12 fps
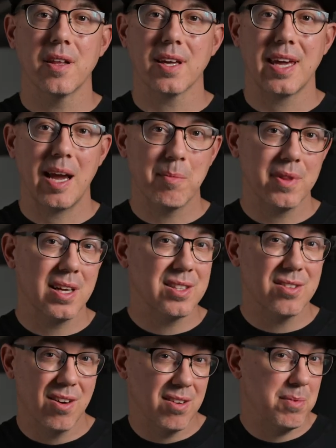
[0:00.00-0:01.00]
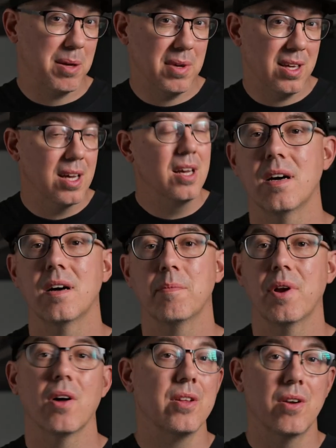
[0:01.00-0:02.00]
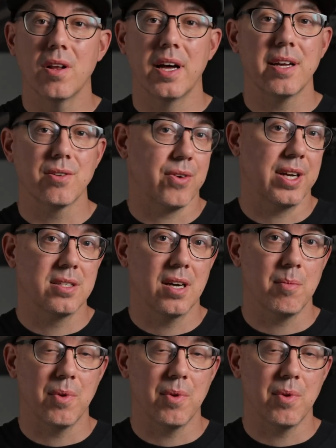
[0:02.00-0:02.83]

on the camera that it's on, maybe. But all in all, I had a great time